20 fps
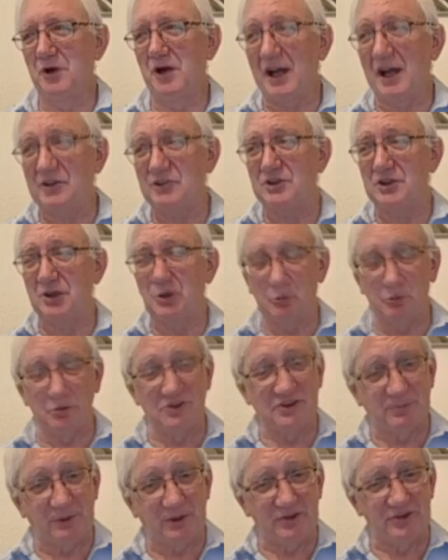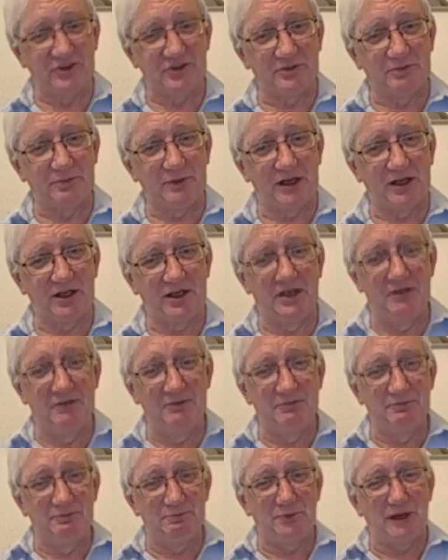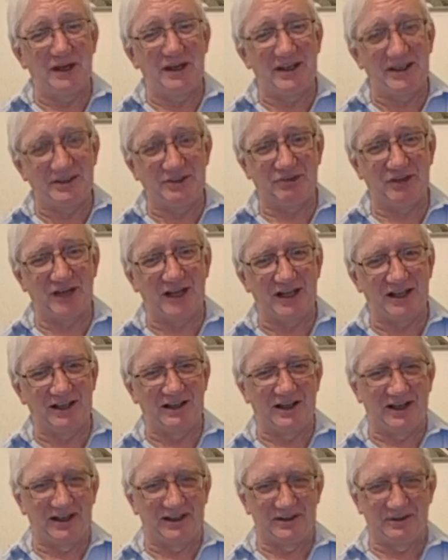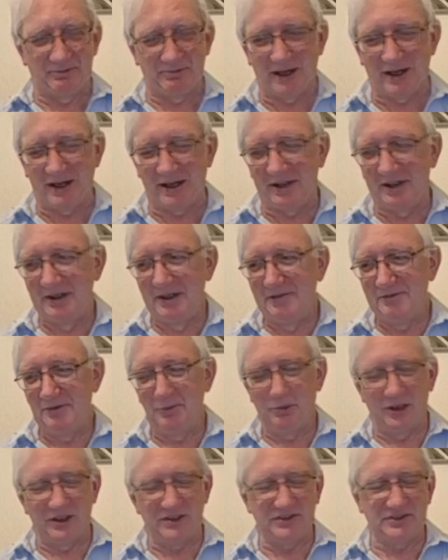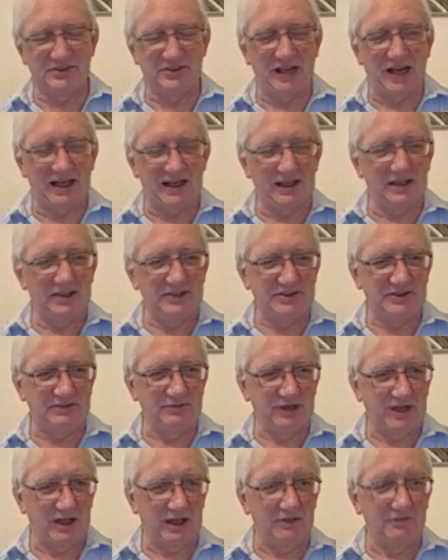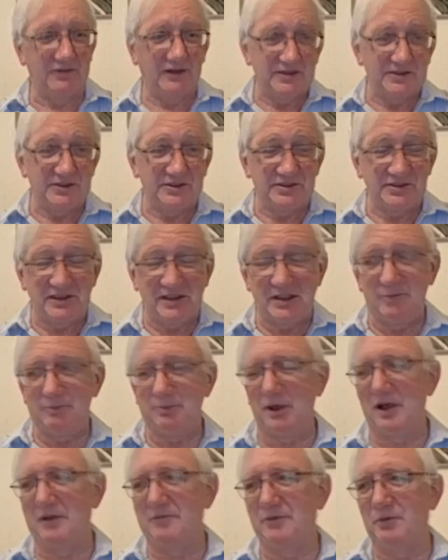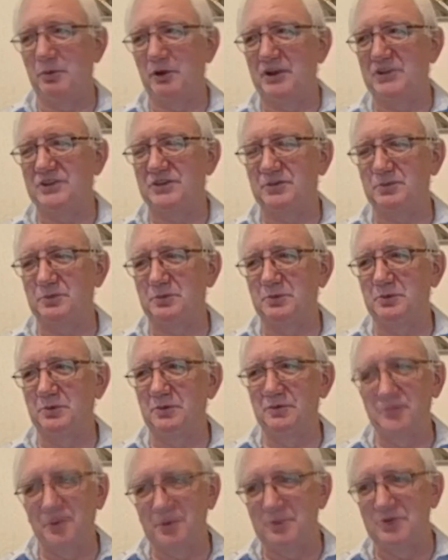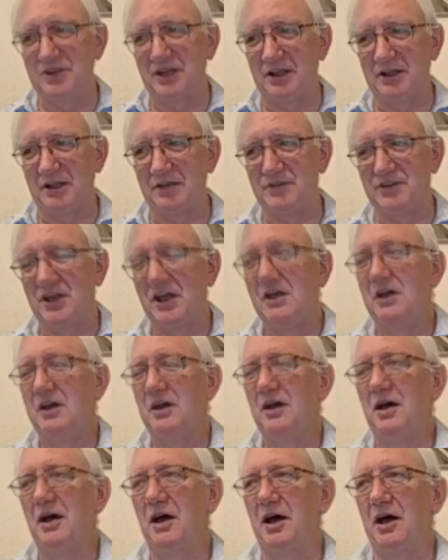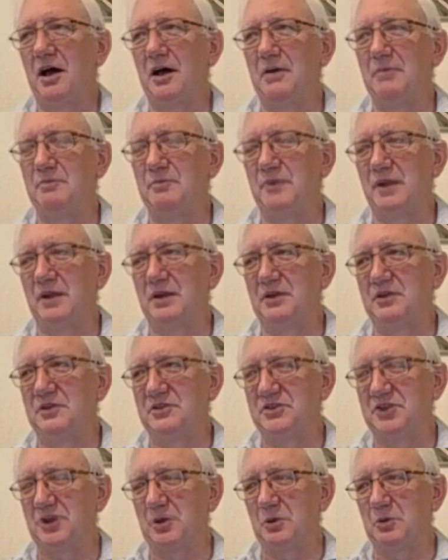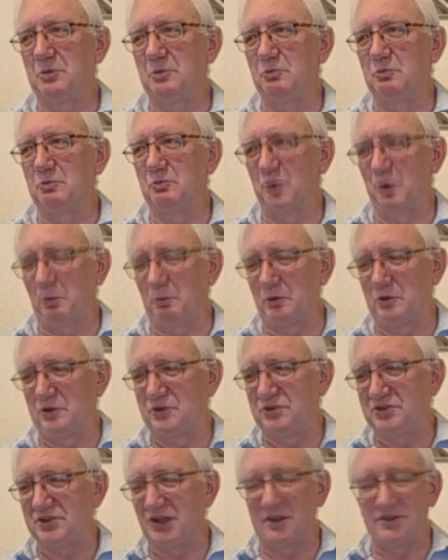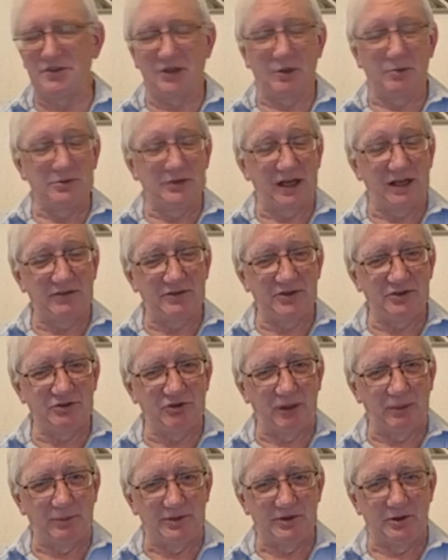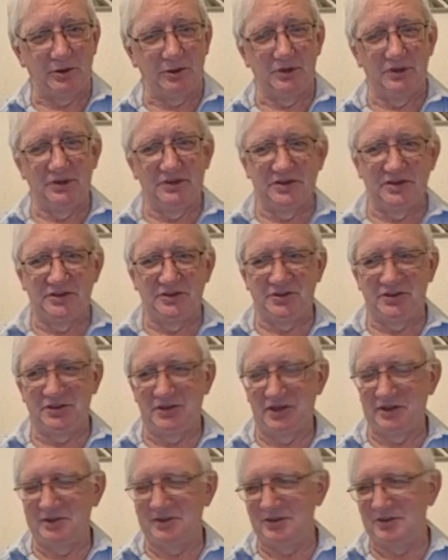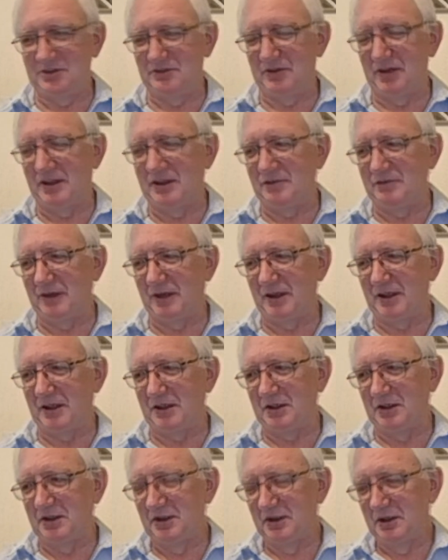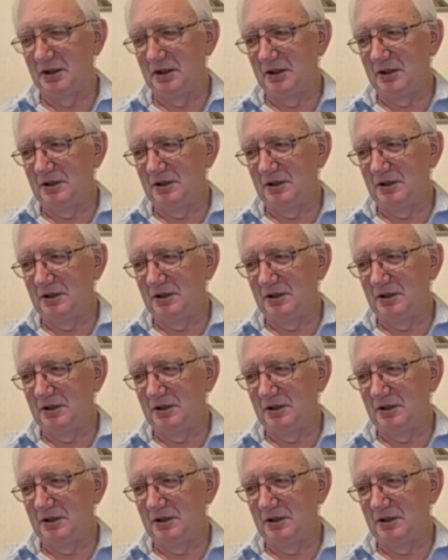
were actually all sponsored by Israel and by the West's allies in the Gulf, and indeed by the West themselves. So once you start to go down this rabbit hole, it is very, very